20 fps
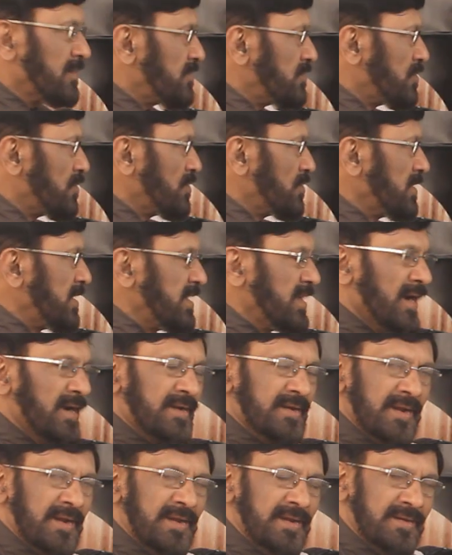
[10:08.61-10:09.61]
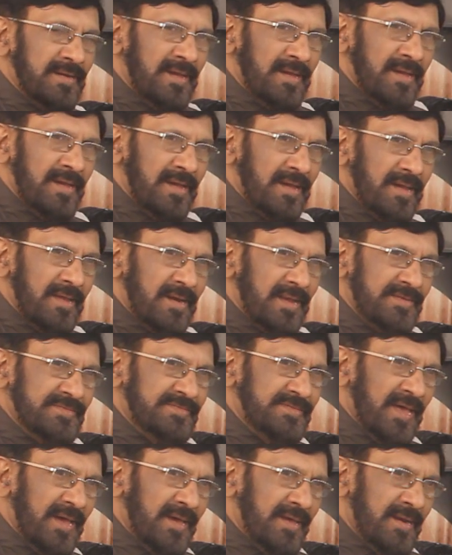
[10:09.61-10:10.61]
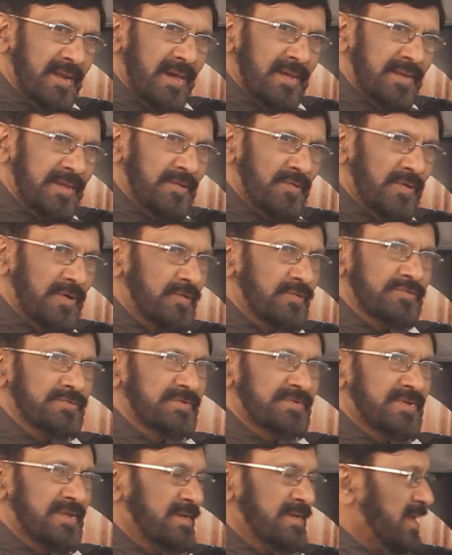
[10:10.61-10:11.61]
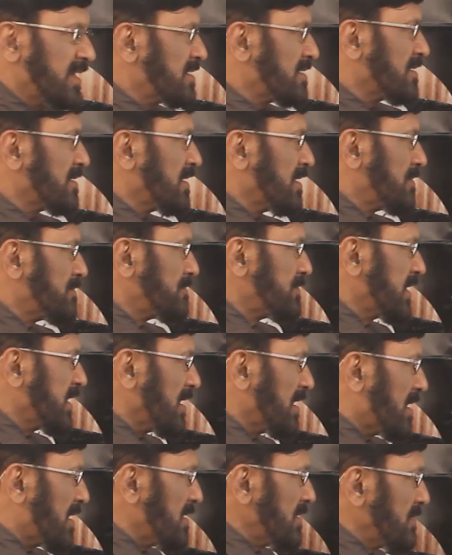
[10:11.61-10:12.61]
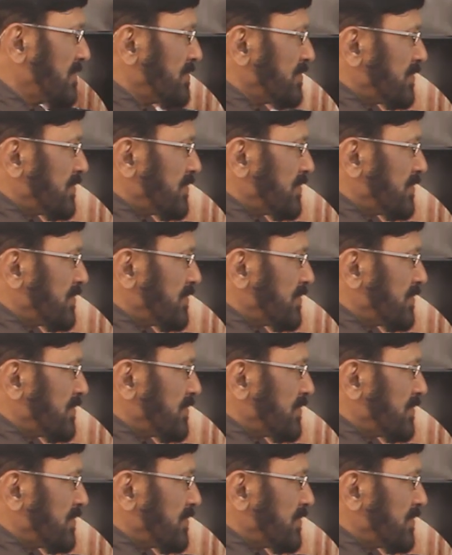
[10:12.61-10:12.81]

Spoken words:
You need not write less than or equal to 69 because